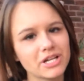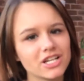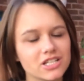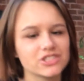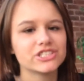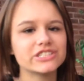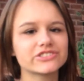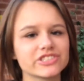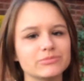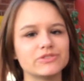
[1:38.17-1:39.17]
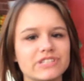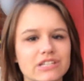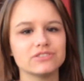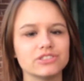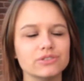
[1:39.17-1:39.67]
because she's just moved
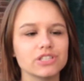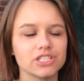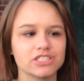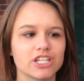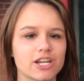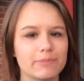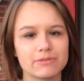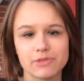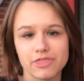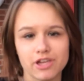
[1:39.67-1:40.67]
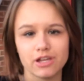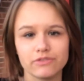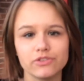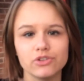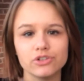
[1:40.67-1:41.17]
down to London about a month ago
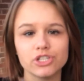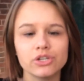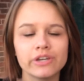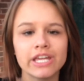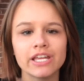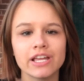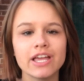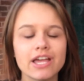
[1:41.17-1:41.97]
for uni,